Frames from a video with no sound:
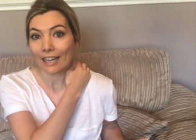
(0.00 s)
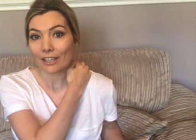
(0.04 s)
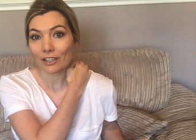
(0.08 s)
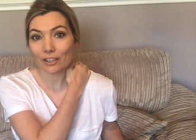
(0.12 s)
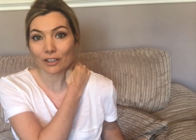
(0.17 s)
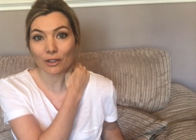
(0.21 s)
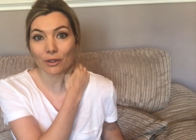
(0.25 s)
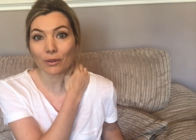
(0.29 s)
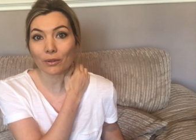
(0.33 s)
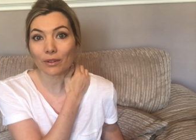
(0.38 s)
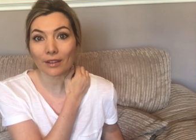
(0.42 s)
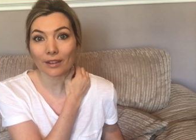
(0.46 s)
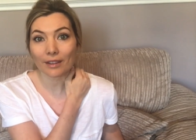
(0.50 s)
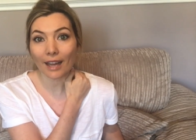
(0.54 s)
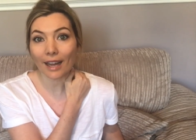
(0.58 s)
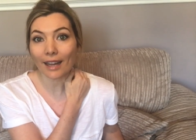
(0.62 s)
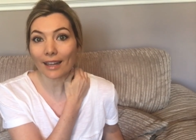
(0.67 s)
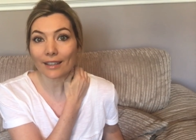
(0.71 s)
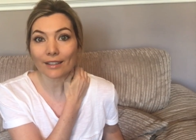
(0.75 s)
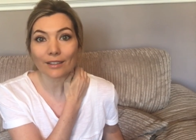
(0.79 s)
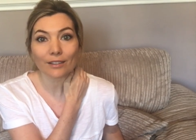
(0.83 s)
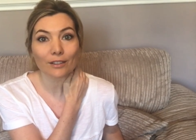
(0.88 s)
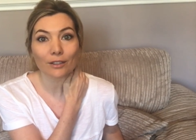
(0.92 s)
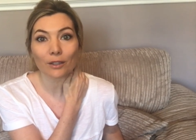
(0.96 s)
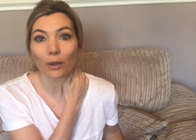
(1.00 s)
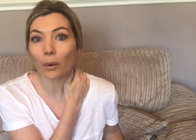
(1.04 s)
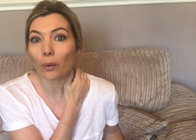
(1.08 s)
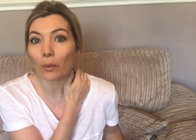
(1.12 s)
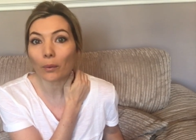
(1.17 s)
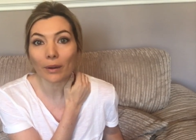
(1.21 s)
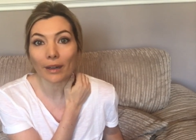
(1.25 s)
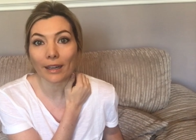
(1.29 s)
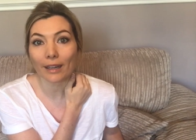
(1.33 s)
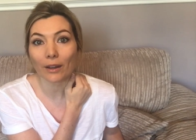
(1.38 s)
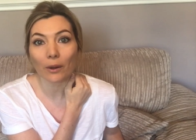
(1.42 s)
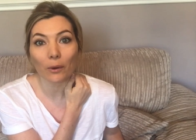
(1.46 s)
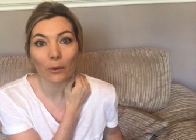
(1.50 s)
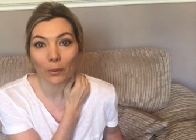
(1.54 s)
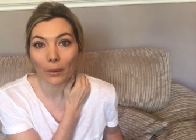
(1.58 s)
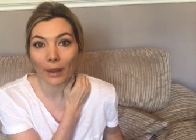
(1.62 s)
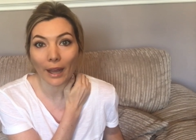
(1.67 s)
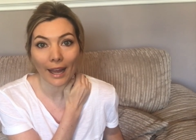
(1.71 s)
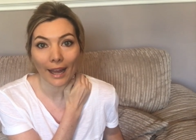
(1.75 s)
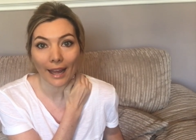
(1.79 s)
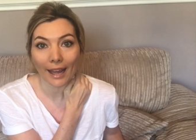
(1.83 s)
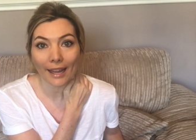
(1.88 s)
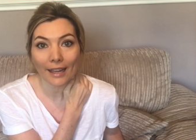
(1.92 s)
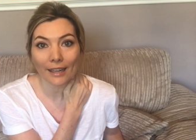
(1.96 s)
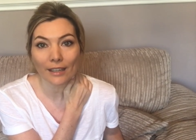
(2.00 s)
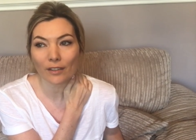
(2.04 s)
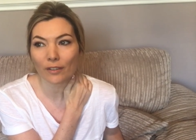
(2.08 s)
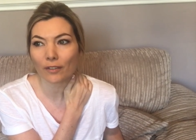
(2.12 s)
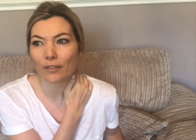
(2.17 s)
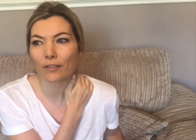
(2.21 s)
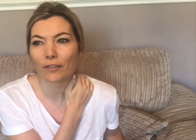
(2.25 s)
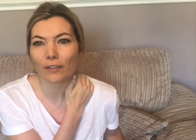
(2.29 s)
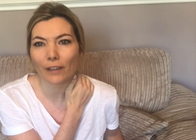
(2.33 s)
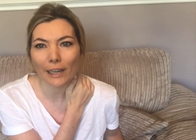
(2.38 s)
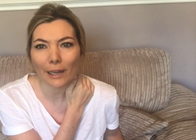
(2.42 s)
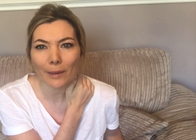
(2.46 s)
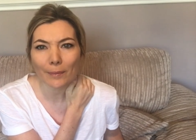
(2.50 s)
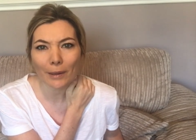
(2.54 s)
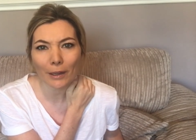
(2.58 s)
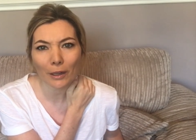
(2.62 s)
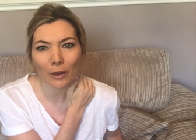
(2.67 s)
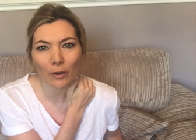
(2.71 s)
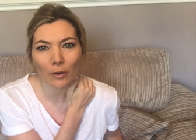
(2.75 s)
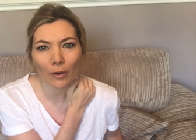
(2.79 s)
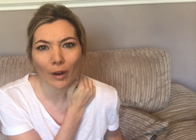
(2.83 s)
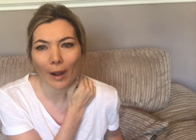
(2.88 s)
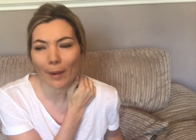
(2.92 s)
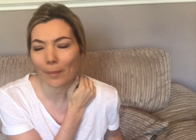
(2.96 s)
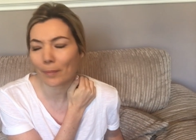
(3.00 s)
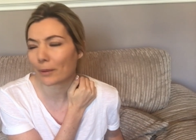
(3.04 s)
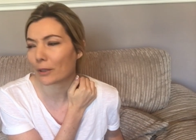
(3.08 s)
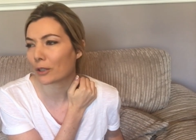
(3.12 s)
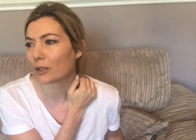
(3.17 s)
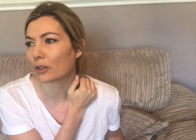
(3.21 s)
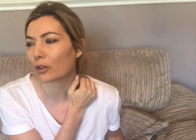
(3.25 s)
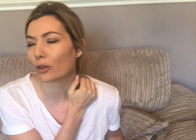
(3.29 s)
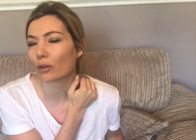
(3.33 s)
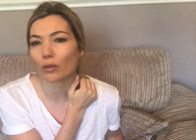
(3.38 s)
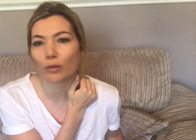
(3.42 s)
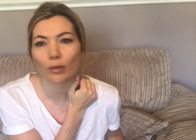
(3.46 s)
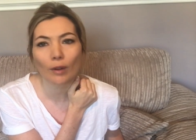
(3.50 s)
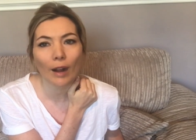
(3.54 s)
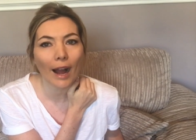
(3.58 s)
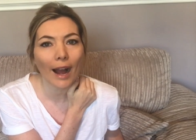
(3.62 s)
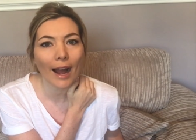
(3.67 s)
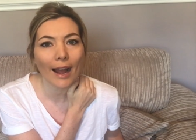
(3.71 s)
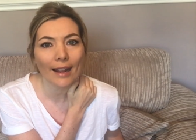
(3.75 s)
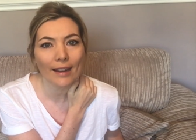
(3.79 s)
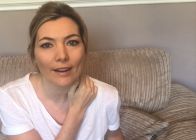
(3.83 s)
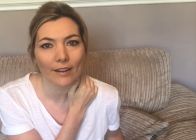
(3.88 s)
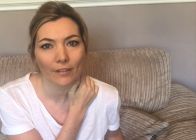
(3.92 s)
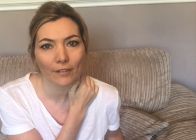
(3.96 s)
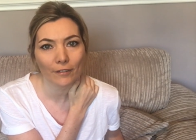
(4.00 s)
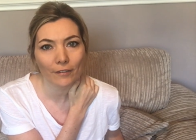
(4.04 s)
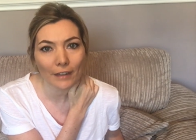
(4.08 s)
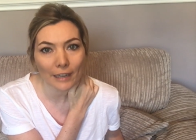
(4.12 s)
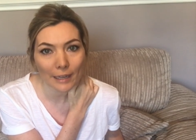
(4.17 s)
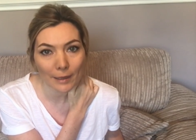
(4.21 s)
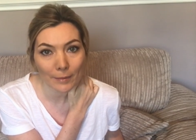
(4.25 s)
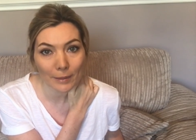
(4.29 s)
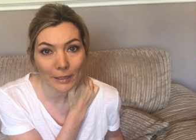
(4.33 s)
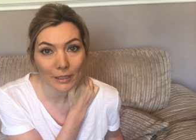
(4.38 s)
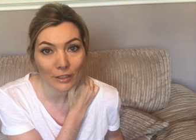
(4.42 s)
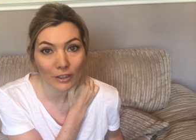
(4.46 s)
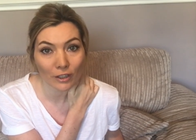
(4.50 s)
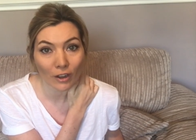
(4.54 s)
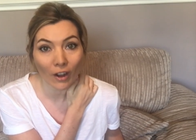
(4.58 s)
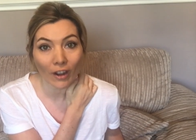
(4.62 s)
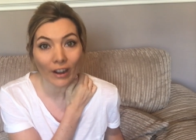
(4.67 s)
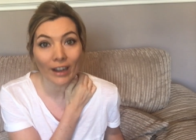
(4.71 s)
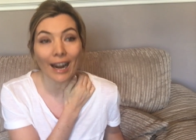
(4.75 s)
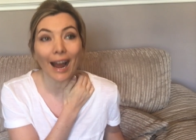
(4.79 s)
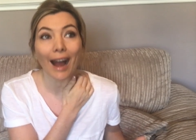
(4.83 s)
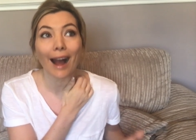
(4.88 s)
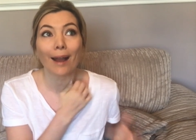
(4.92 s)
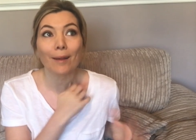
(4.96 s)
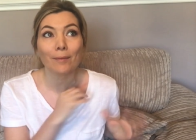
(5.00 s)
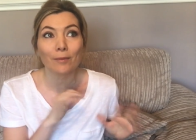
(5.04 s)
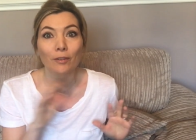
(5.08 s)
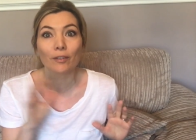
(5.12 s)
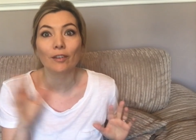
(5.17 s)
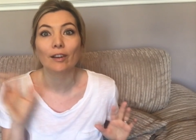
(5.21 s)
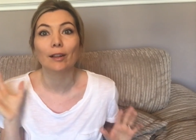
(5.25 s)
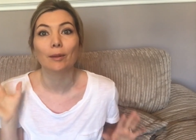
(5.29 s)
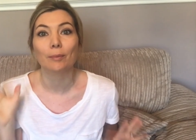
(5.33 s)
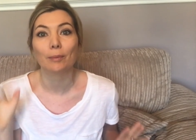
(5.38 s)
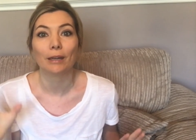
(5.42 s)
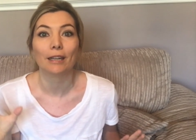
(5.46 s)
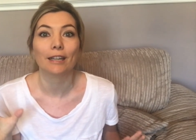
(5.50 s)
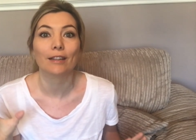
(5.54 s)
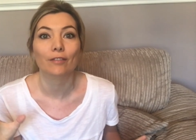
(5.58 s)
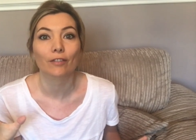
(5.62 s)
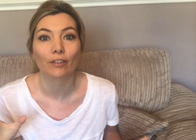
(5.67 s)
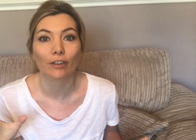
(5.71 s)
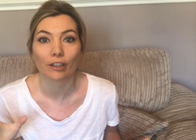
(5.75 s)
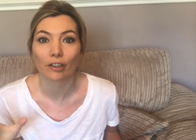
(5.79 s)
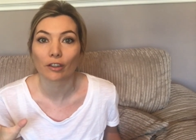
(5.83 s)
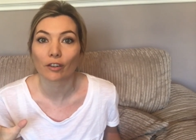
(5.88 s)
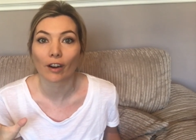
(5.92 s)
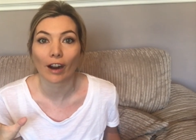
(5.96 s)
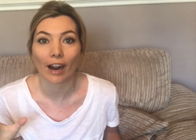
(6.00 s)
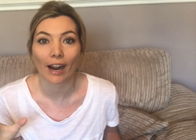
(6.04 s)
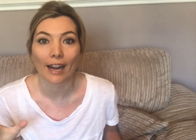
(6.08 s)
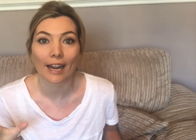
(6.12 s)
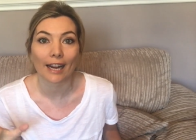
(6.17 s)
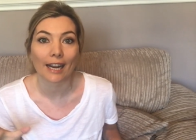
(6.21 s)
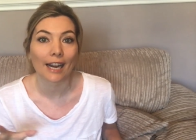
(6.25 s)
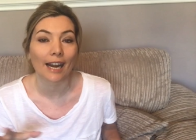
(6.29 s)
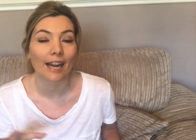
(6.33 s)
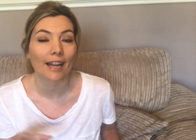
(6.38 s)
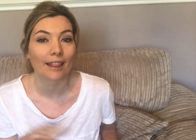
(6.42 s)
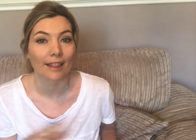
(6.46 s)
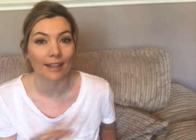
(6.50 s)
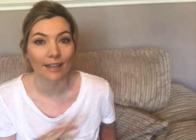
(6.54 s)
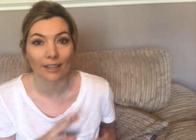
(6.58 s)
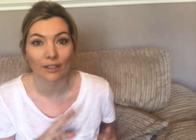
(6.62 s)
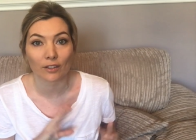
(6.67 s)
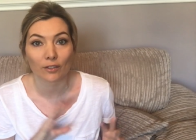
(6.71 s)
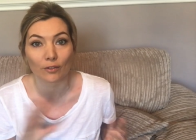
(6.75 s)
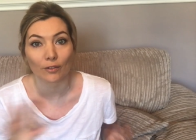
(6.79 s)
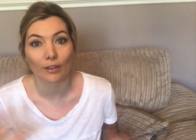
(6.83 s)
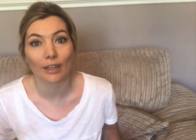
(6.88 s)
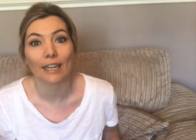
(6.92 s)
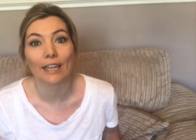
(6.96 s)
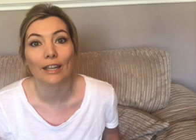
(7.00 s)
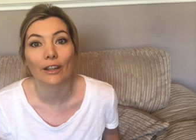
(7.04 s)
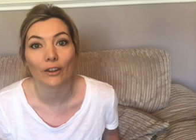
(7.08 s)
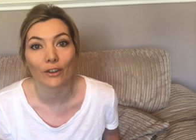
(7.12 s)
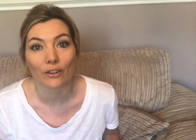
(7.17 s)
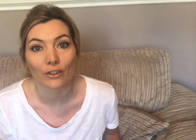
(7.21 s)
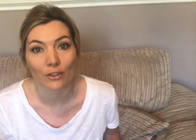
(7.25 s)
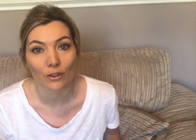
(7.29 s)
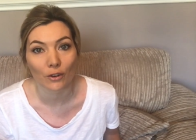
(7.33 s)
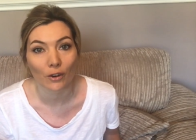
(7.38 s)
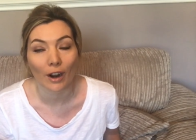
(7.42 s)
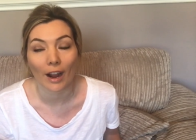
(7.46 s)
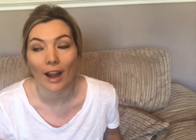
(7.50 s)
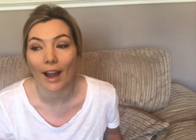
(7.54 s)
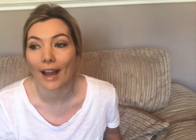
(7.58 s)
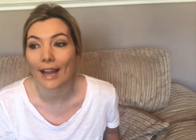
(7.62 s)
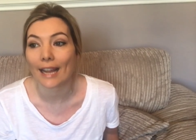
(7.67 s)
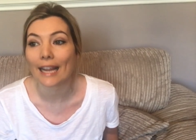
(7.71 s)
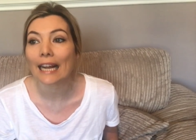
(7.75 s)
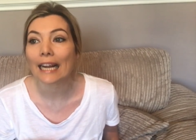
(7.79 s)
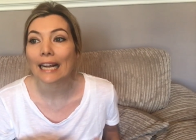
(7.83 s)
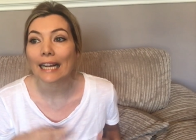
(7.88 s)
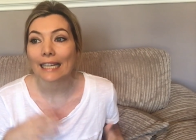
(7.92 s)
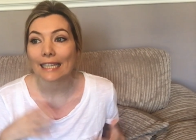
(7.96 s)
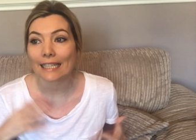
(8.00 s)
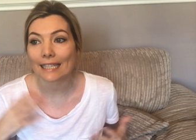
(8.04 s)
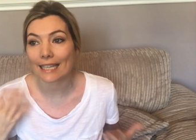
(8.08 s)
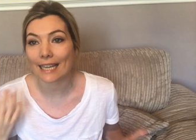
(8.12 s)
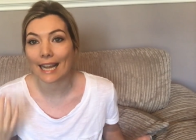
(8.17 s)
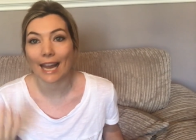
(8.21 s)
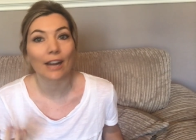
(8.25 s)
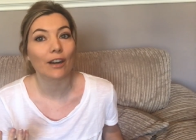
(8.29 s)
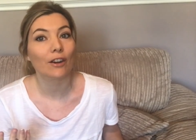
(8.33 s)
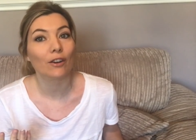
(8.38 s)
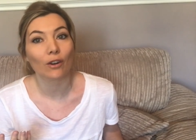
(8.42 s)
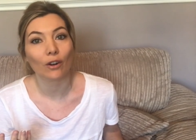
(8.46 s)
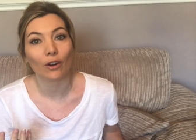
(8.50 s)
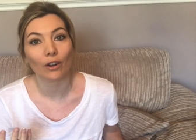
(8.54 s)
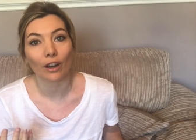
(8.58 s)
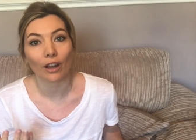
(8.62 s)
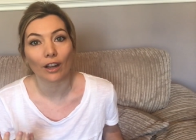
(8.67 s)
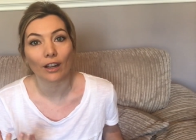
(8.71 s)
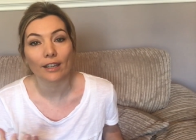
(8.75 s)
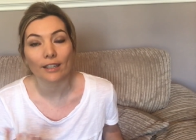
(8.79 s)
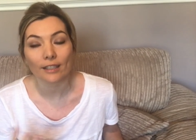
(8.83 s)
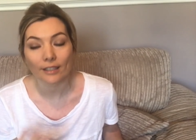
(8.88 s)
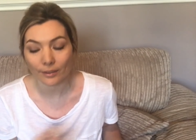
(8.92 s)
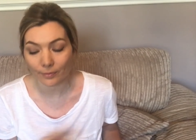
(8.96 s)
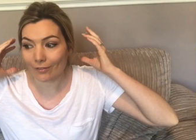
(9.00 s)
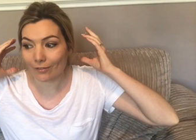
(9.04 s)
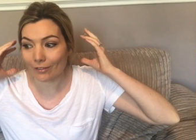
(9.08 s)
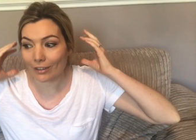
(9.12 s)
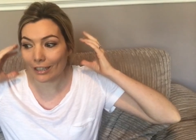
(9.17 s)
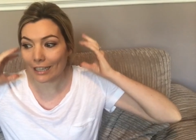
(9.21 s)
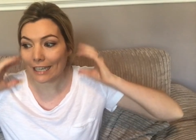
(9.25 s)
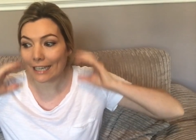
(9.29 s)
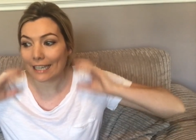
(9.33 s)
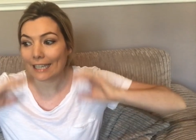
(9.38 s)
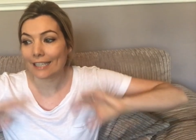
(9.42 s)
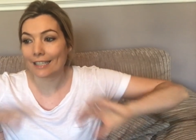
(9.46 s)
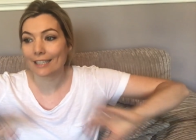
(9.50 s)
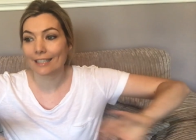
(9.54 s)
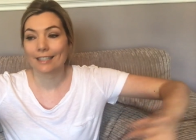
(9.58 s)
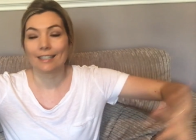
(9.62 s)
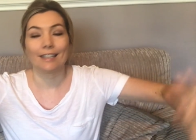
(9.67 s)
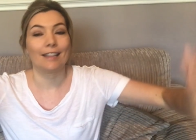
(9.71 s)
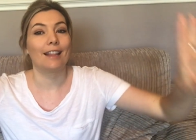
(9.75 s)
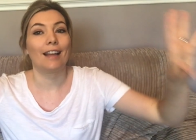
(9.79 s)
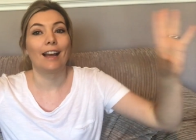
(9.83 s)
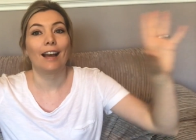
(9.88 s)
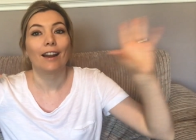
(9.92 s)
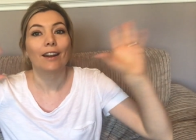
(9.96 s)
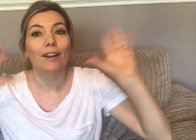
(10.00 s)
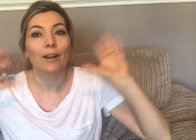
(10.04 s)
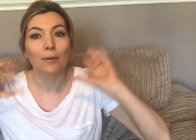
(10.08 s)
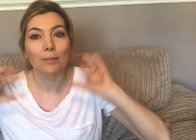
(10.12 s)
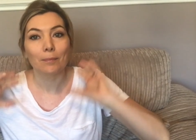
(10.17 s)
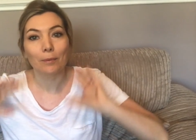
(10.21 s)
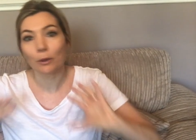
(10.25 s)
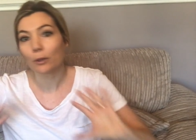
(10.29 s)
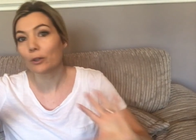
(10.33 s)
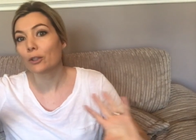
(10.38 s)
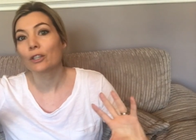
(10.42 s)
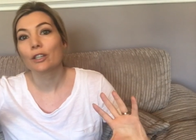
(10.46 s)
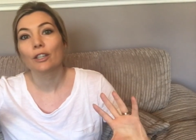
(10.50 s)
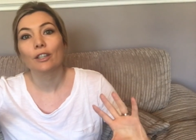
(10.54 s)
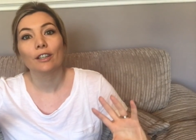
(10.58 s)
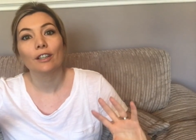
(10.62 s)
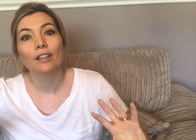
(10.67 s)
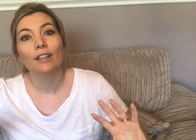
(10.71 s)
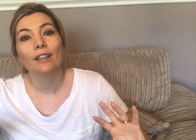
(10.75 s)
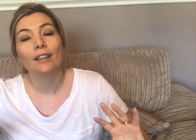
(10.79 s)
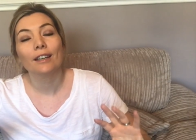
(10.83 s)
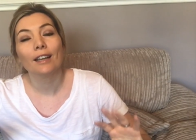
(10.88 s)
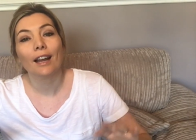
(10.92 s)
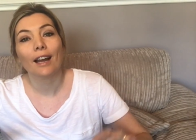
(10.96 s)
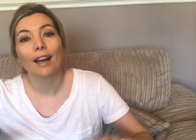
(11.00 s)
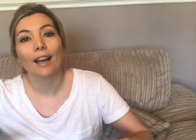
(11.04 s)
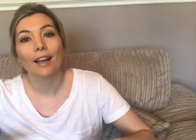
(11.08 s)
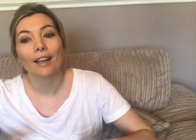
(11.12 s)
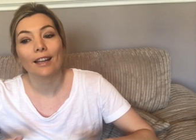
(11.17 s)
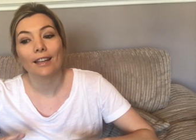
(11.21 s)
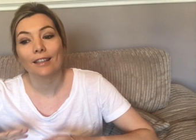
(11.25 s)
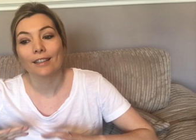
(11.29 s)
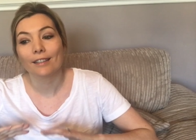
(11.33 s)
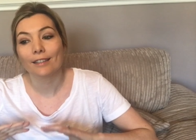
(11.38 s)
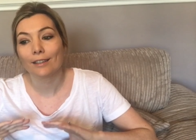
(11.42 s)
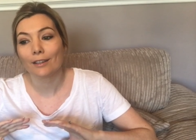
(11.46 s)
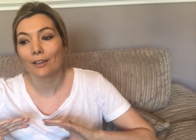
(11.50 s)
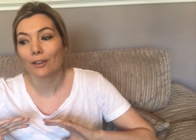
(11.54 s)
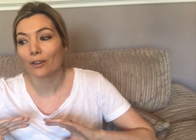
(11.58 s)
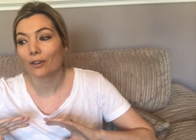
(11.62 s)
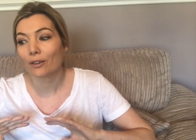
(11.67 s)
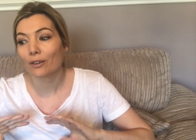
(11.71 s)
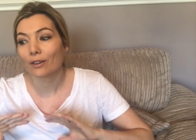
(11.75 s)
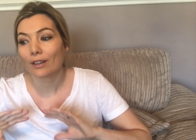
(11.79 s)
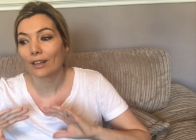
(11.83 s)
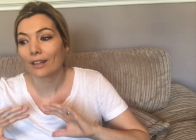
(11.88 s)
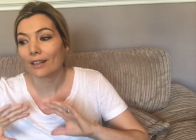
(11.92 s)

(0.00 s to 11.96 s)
you know, that is totally okay to feel a bit crap and to cry and feel a bit down. I'm a real believer in crying. I think it's really good to cry, to get it all out, release that emotion, and, you know,